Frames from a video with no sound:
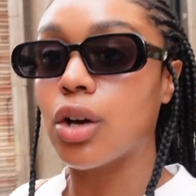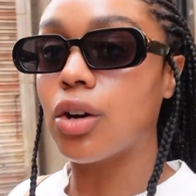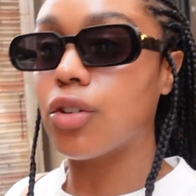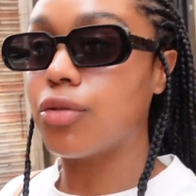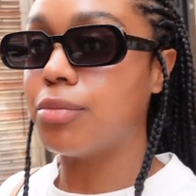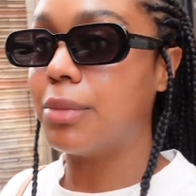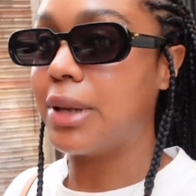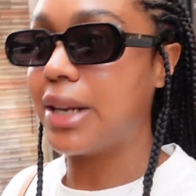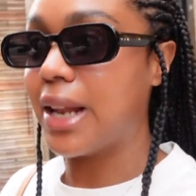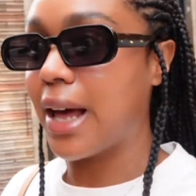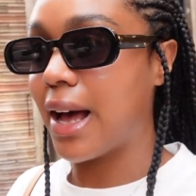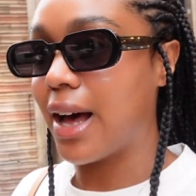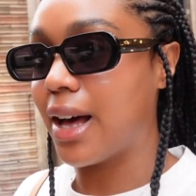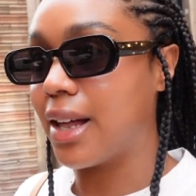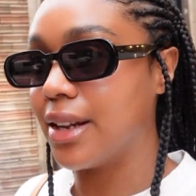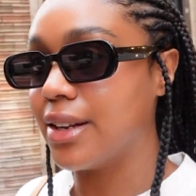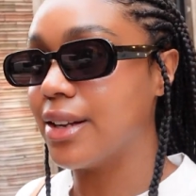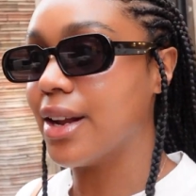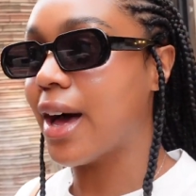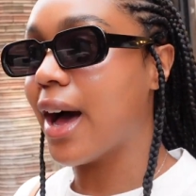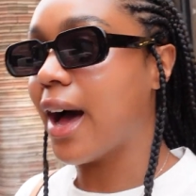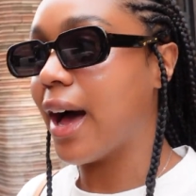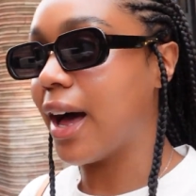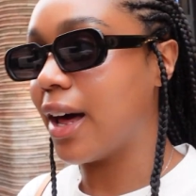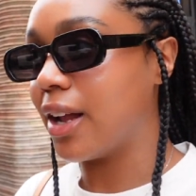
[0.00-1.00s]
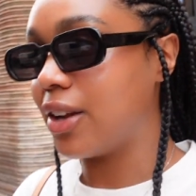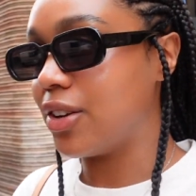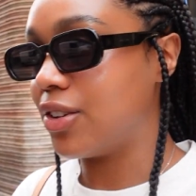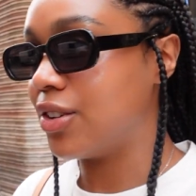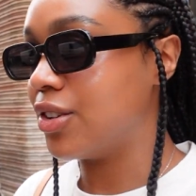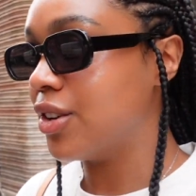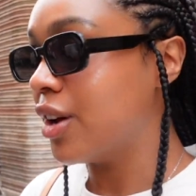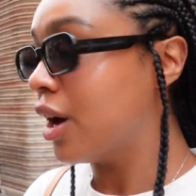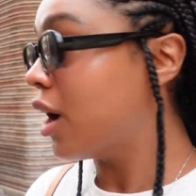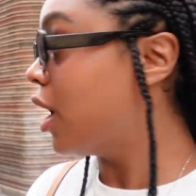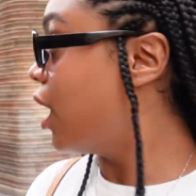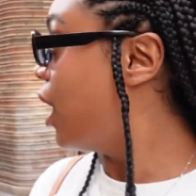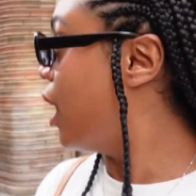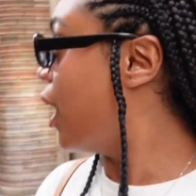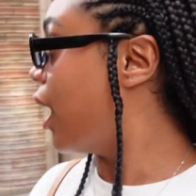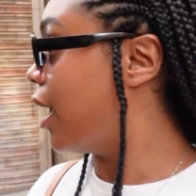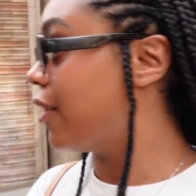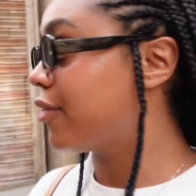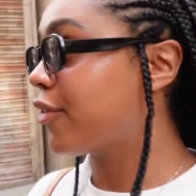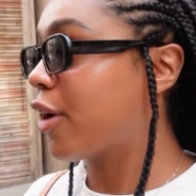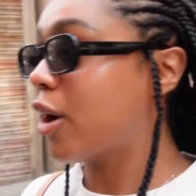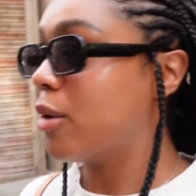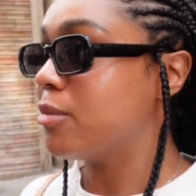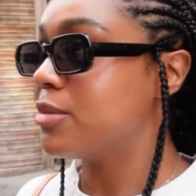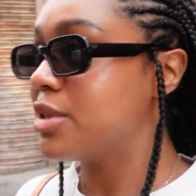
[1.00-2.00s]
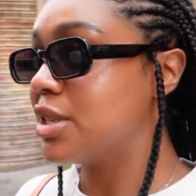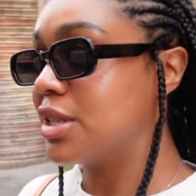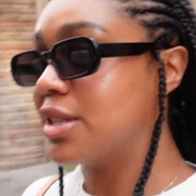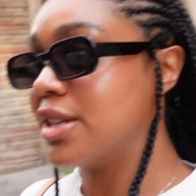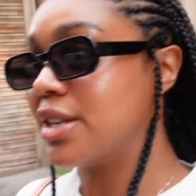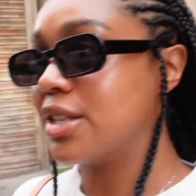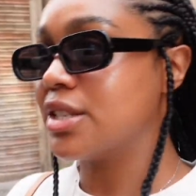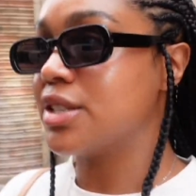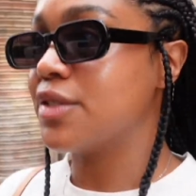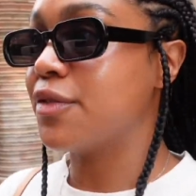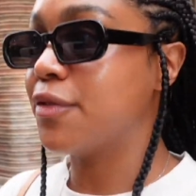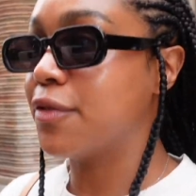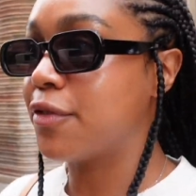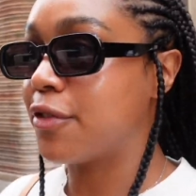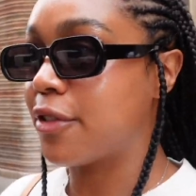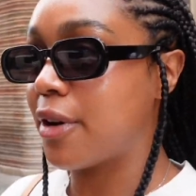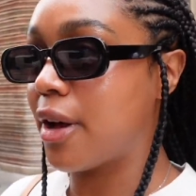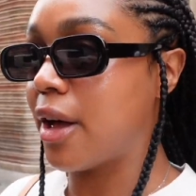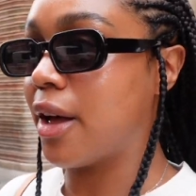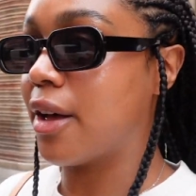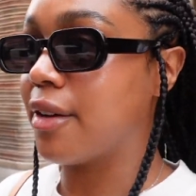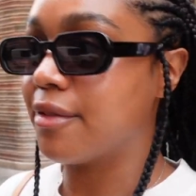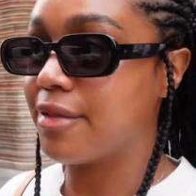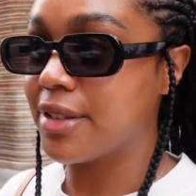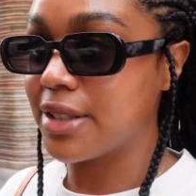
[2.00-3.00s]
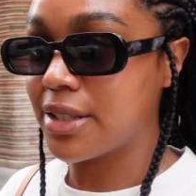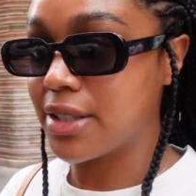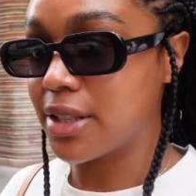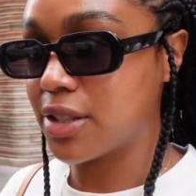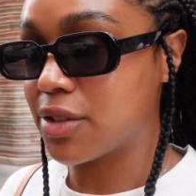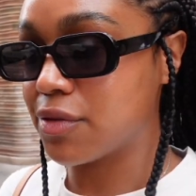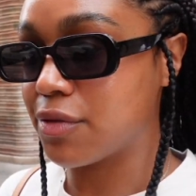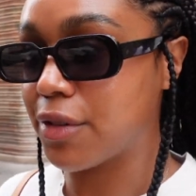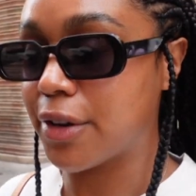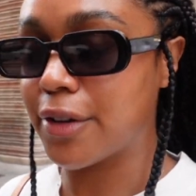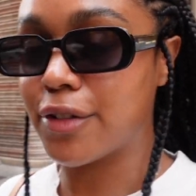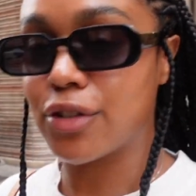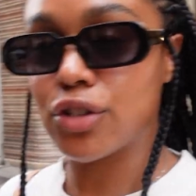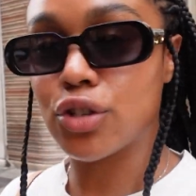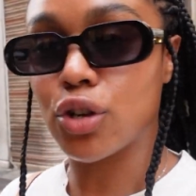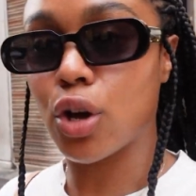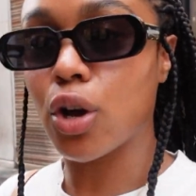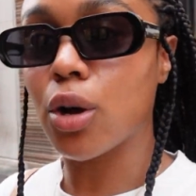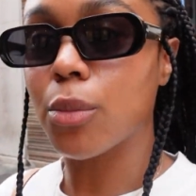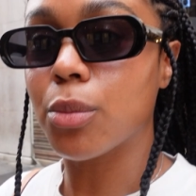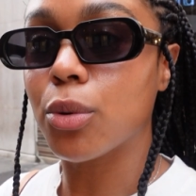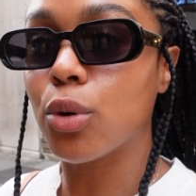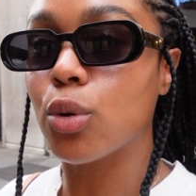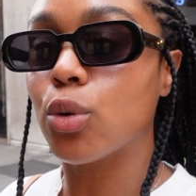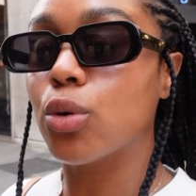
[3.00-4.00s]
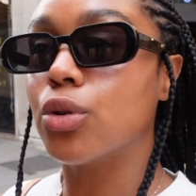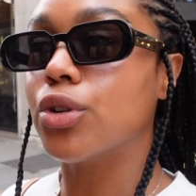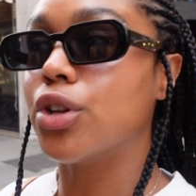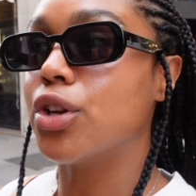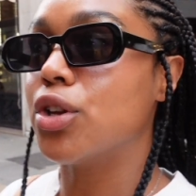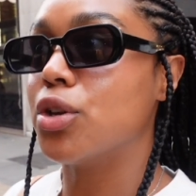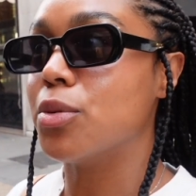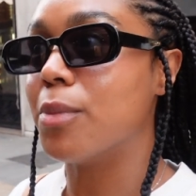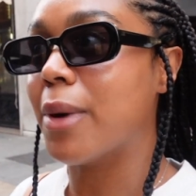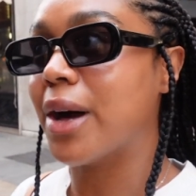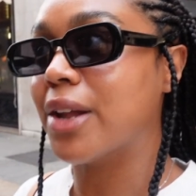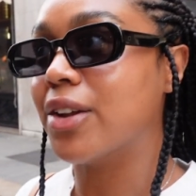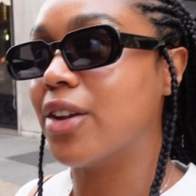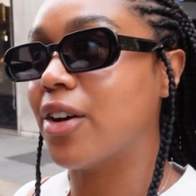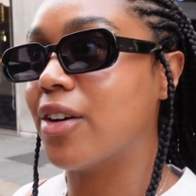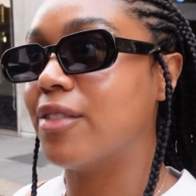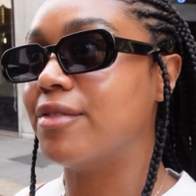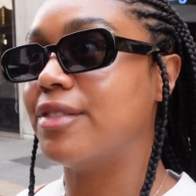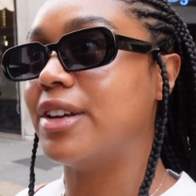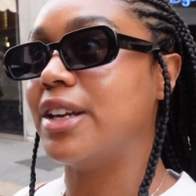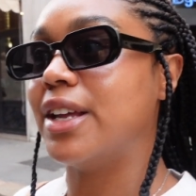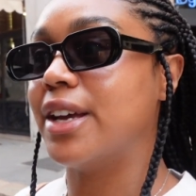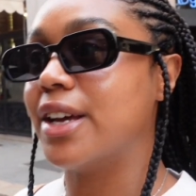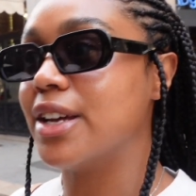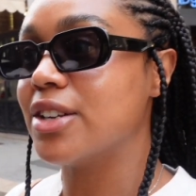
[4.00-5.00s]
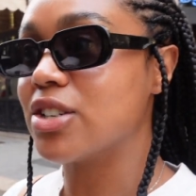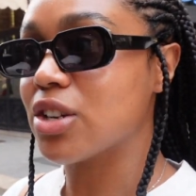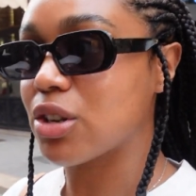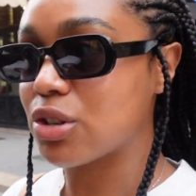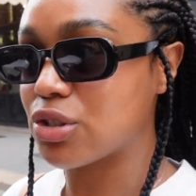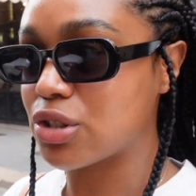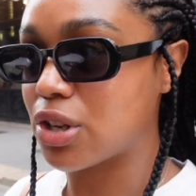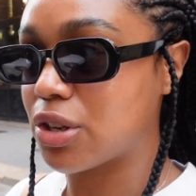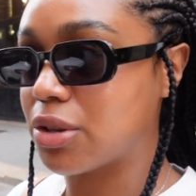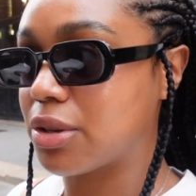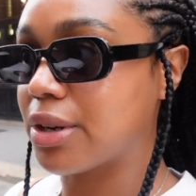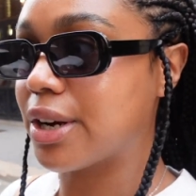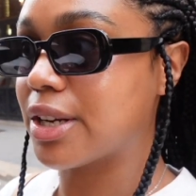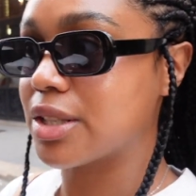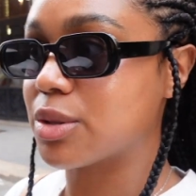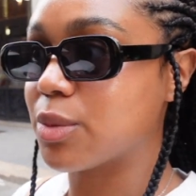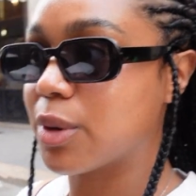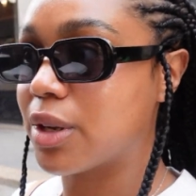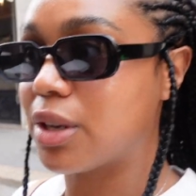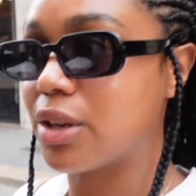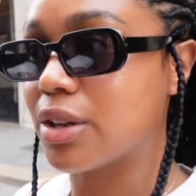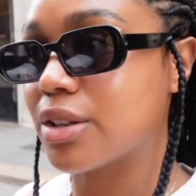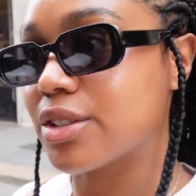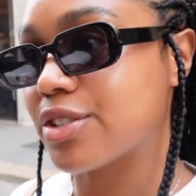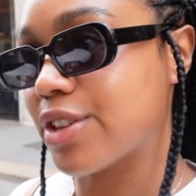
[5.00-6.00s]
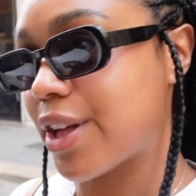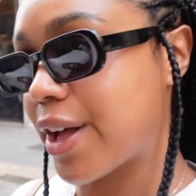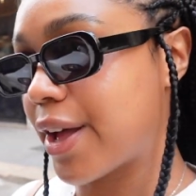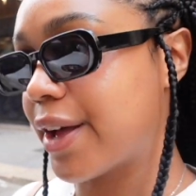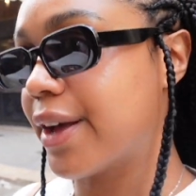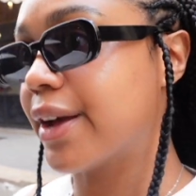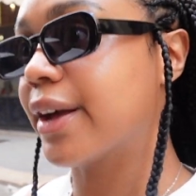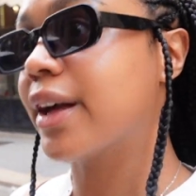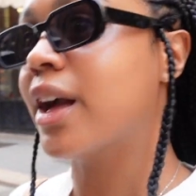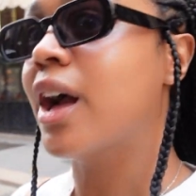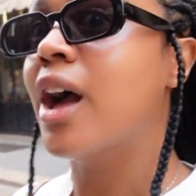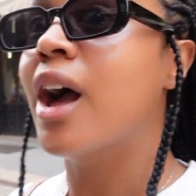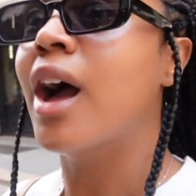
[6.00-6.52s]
of Milan and um, I've come to this uh, vintage thrift shop called Humana Vintage. I'll show you guys what it looks like.